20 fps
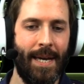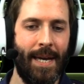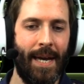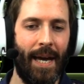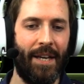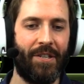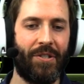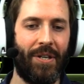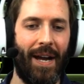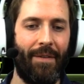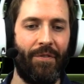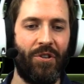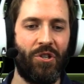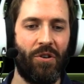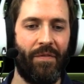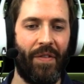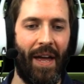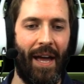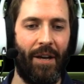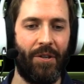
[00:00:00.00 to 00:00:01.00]
A scavenger
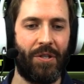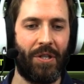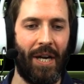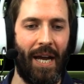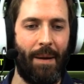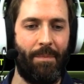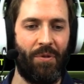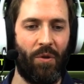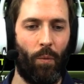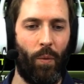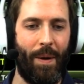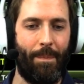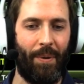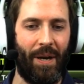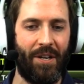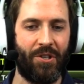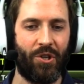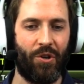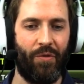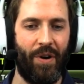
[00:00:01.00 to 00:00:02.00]
of the hellscape, the
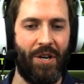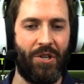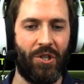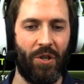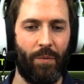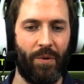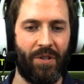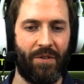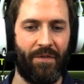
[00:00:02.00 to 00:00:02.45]
Whiplash creature was